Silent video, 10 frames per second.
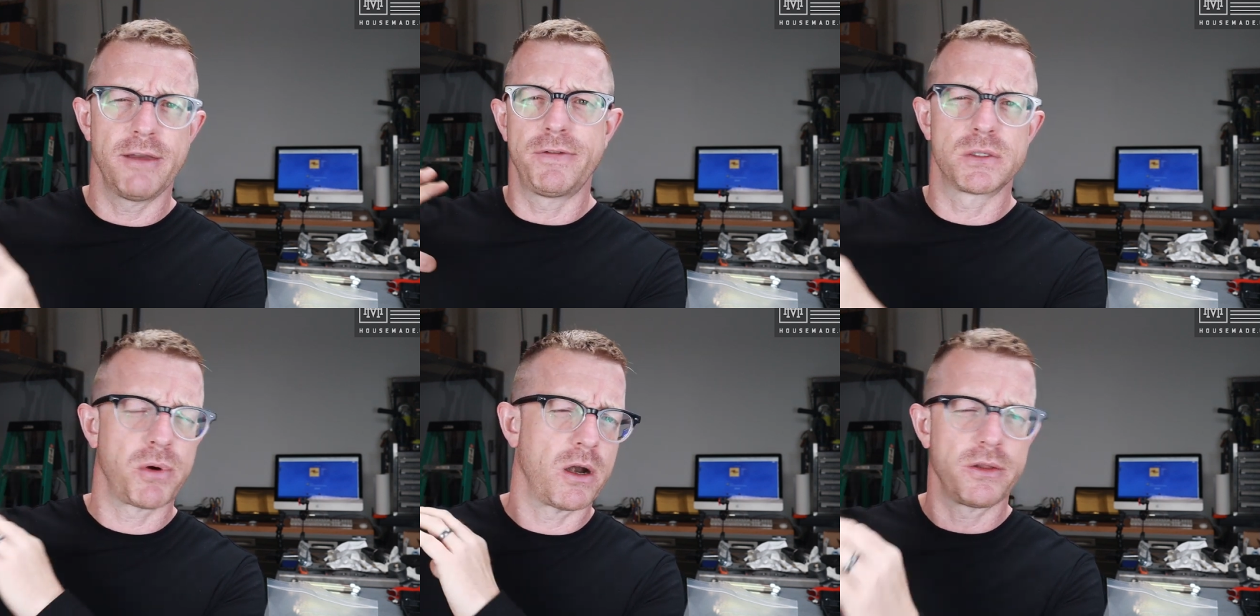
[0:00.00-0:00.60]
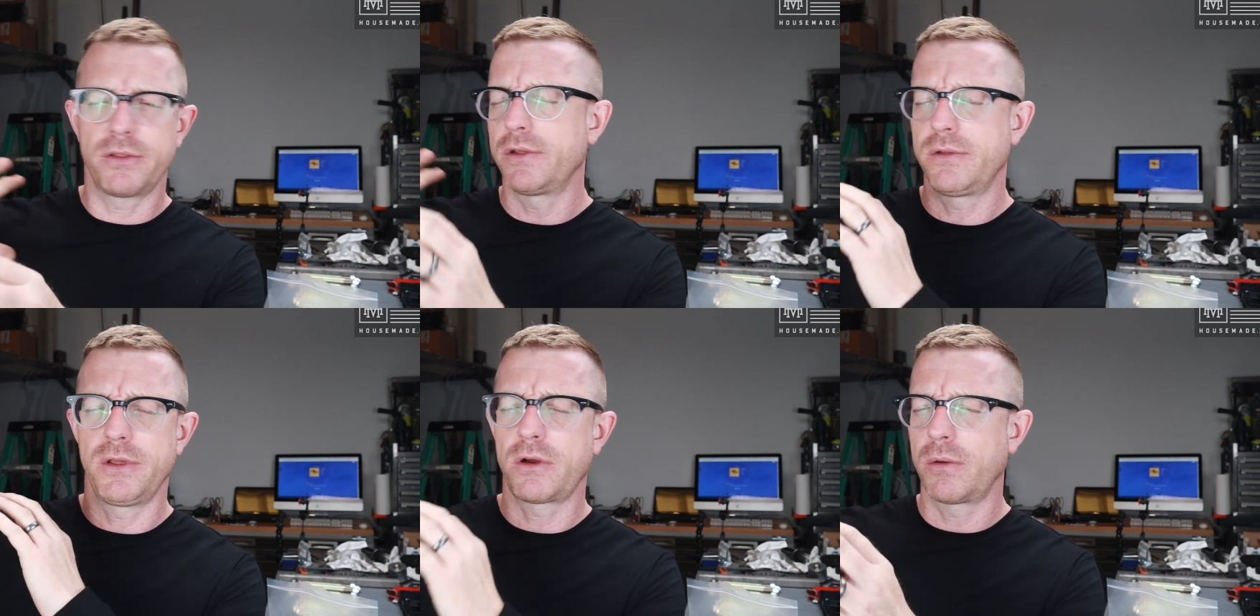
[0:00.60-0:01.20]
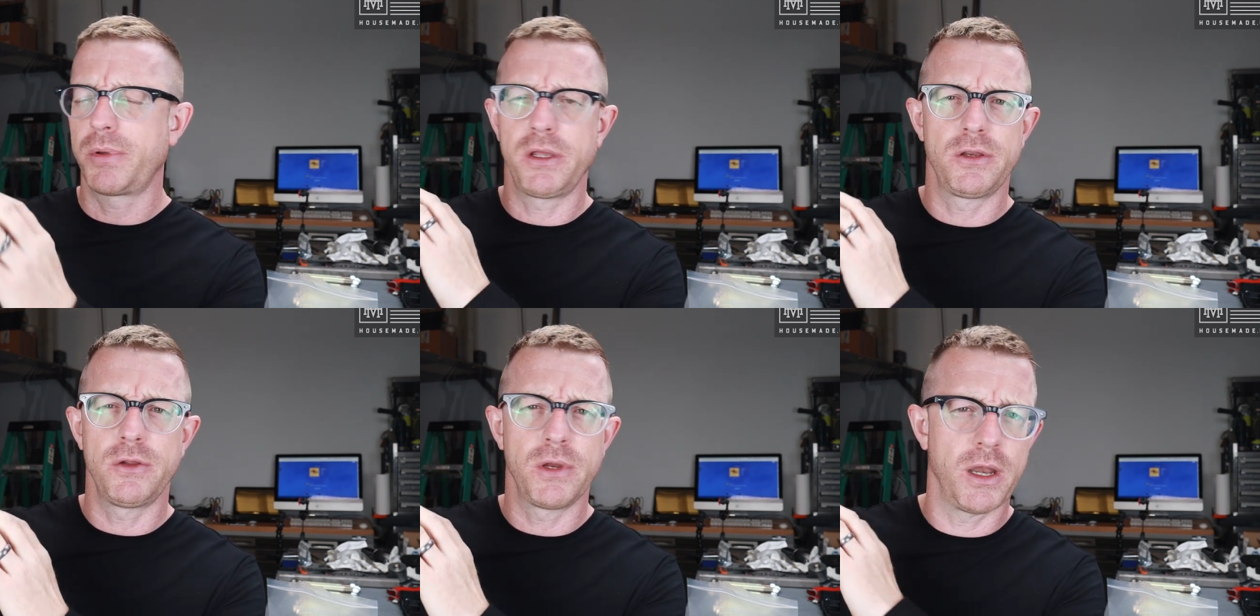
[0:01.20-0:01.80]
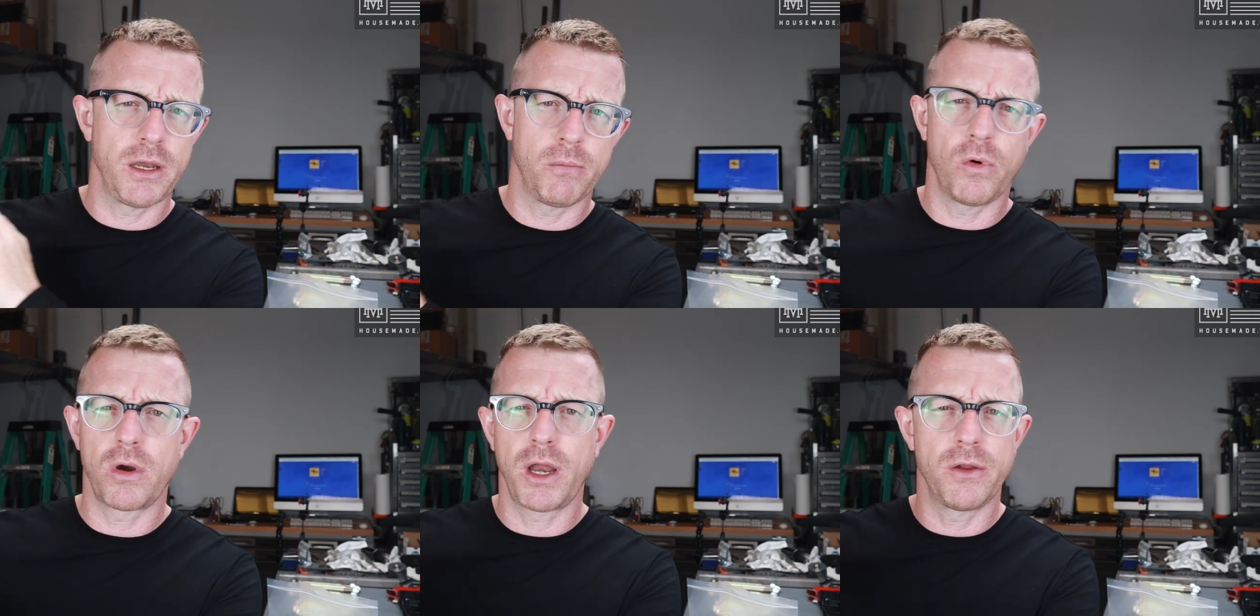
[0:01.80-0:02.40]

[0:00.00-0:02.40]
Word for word: if it's part of the European Union anymore.